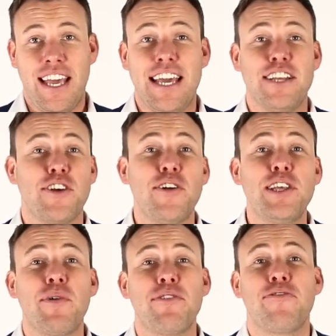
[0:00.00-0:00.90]
It is
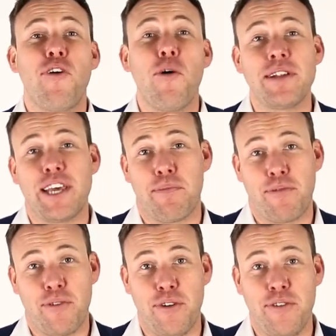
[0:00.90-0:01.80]
only when formally
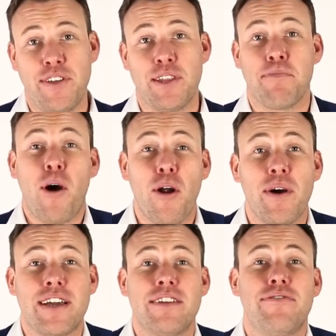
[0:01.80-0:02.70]
approved that the
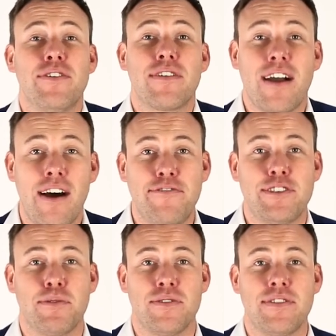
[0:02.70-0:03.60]
borrower can feel
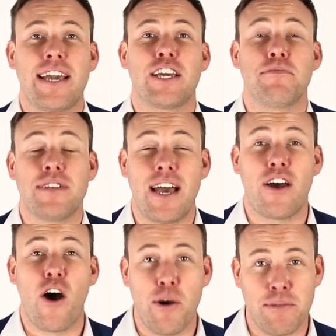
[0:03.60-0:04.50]
comfortable they can obtain
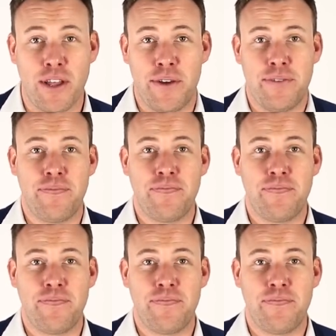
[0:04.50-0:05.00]
a home loan.